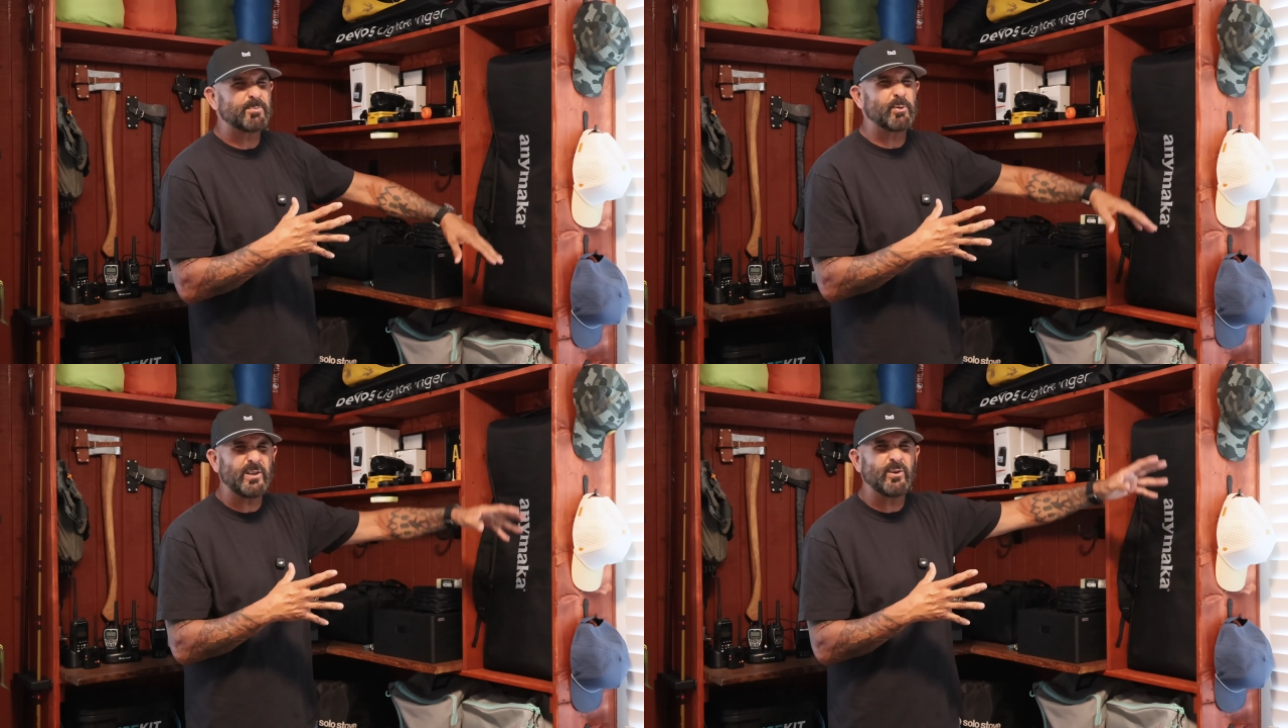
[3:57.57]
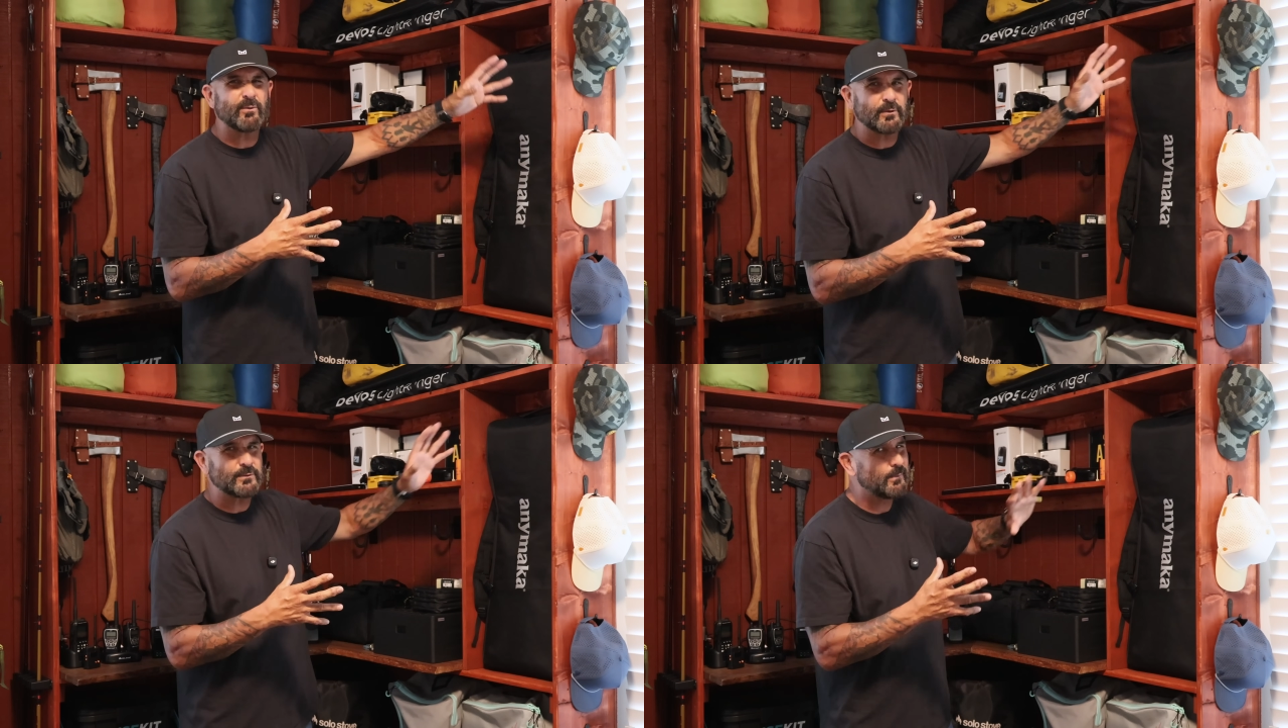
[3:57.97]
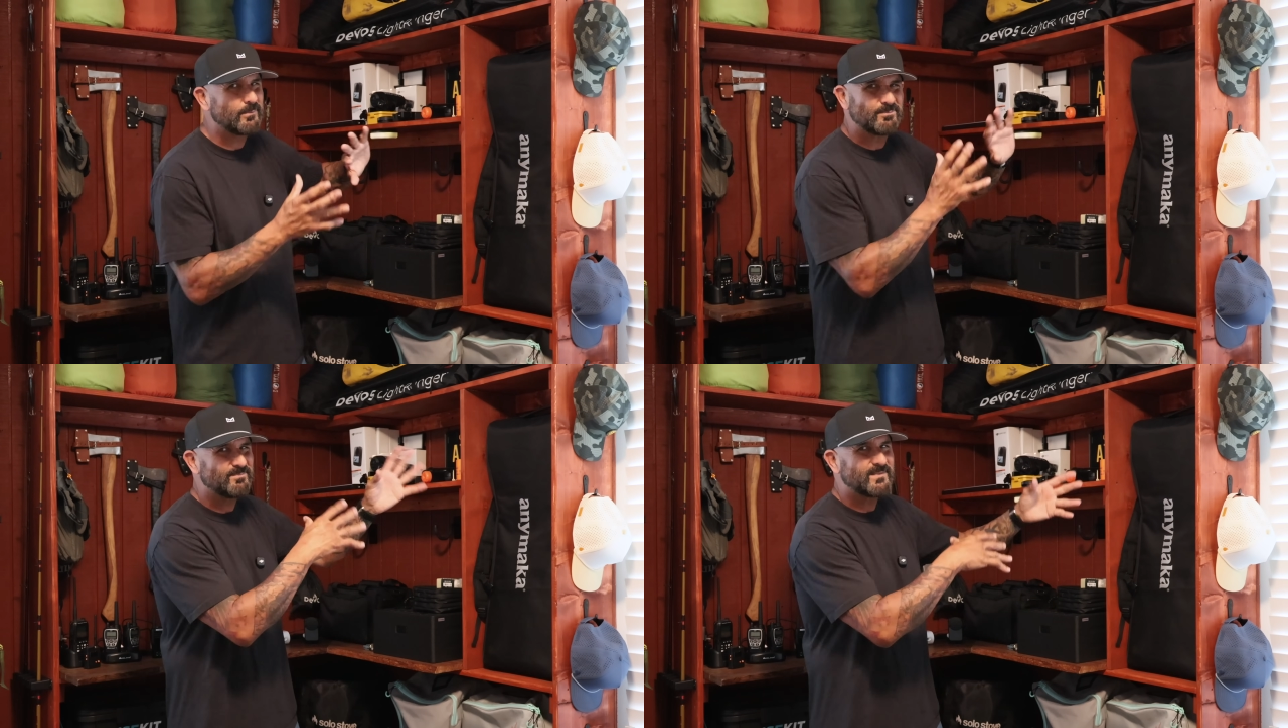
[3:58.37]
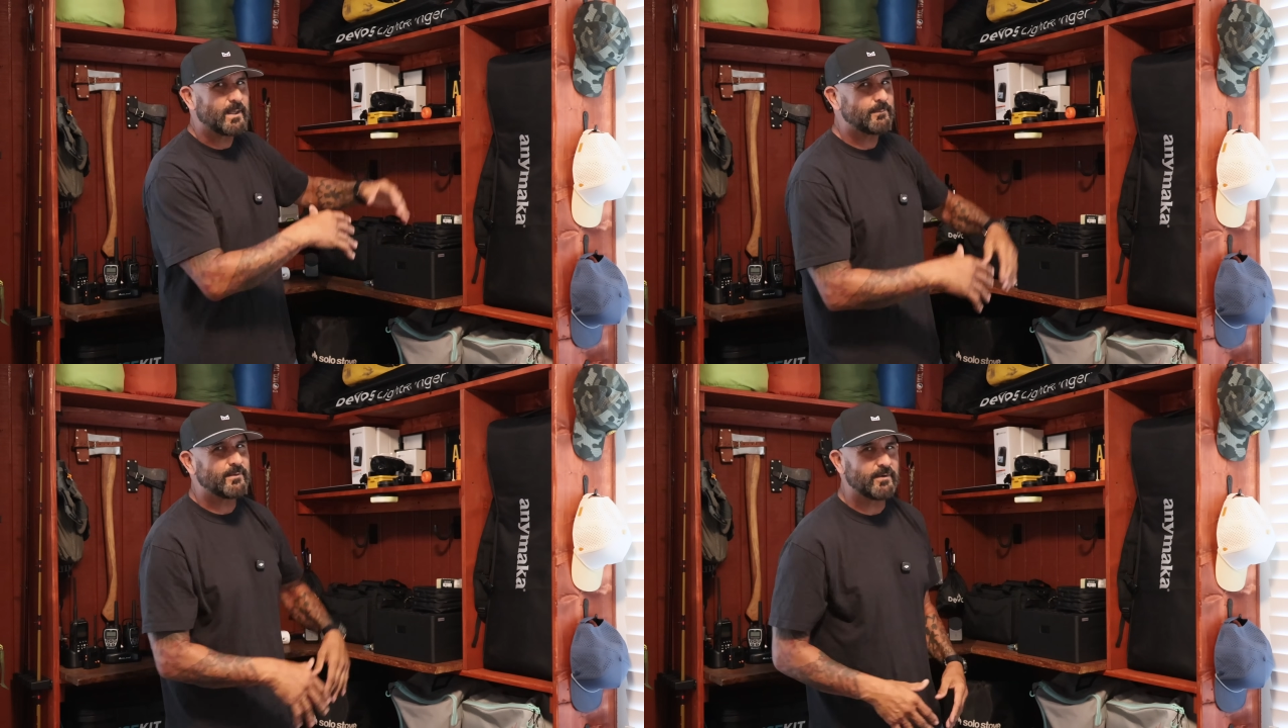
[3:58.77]
is pretty universal.
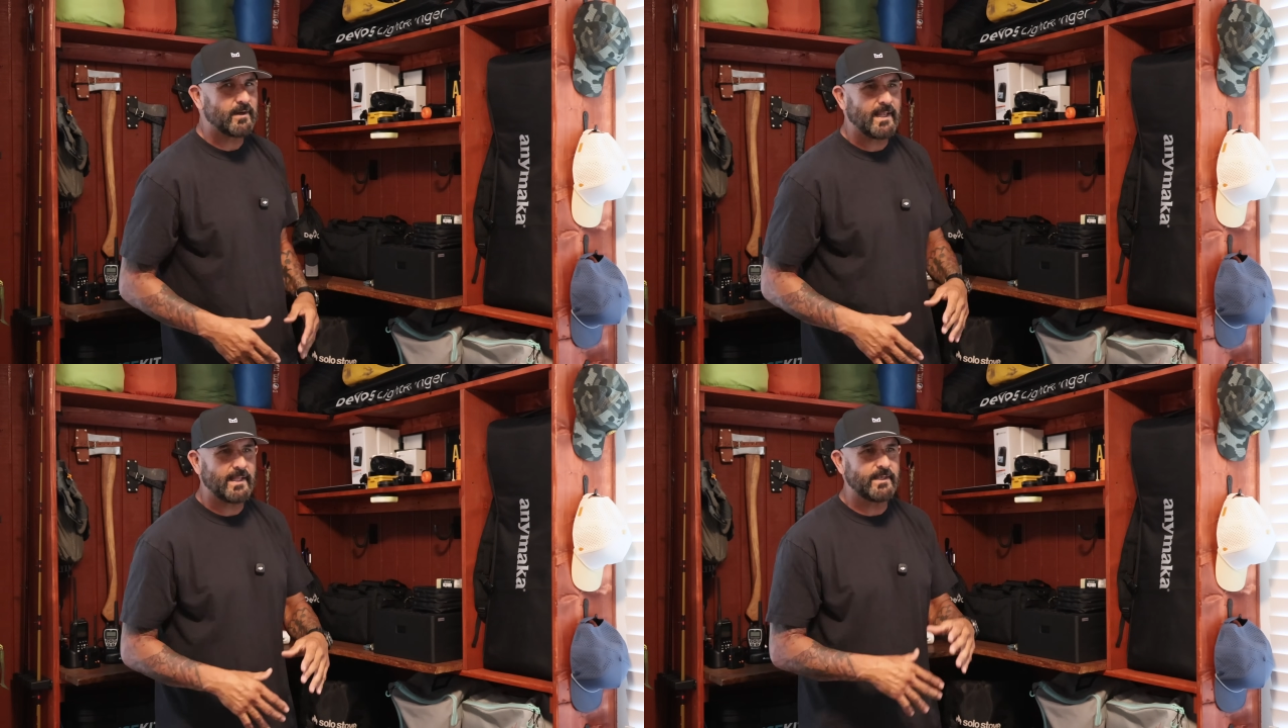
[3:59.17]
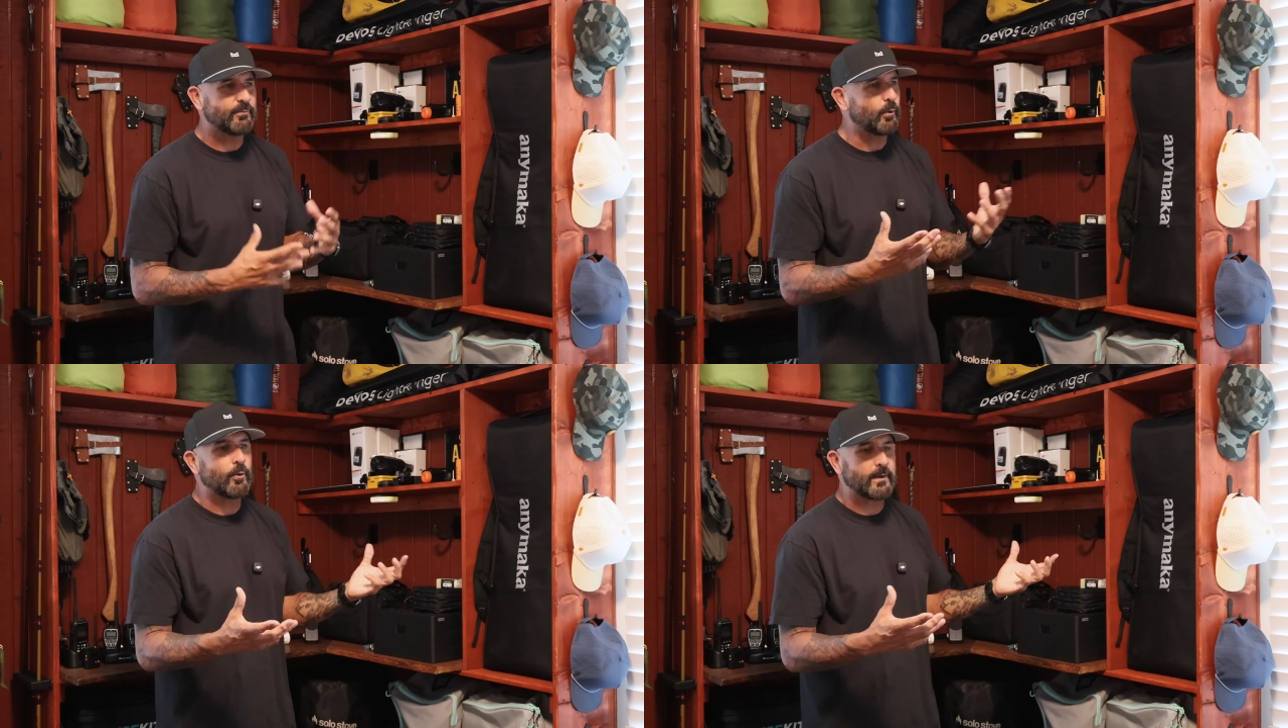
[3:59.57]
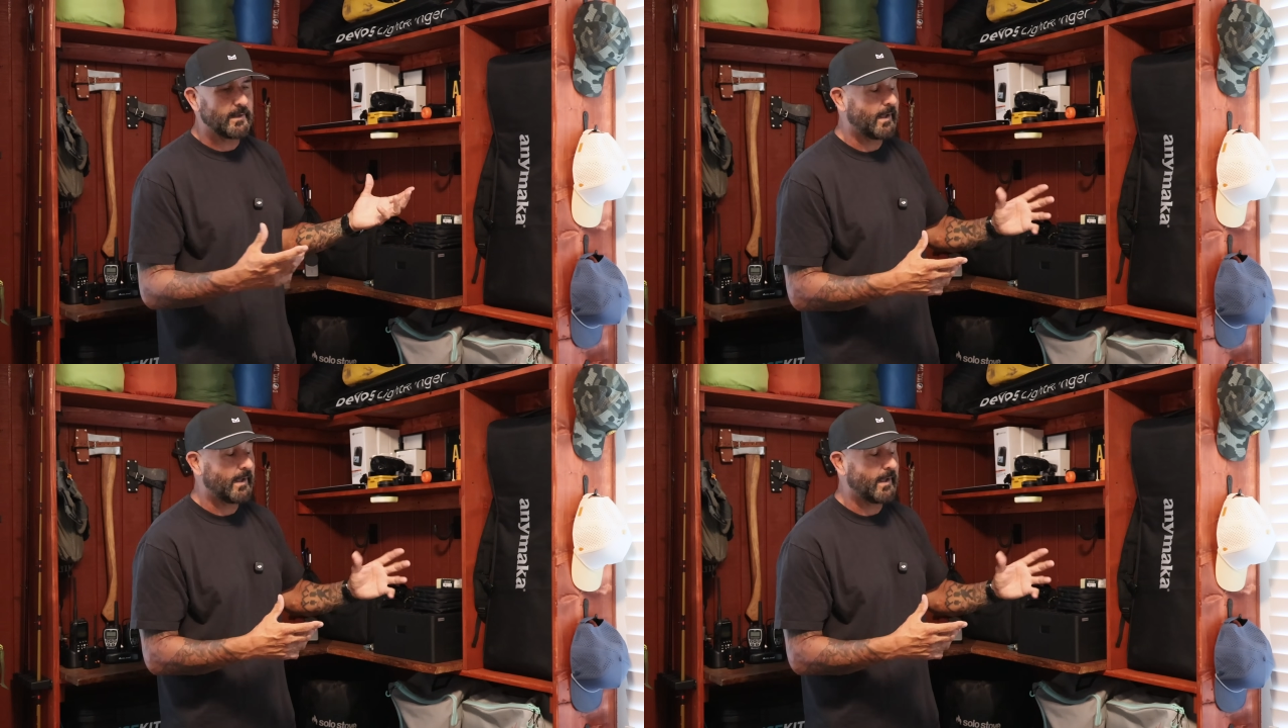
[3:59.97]
Comes in very handy for all kinds.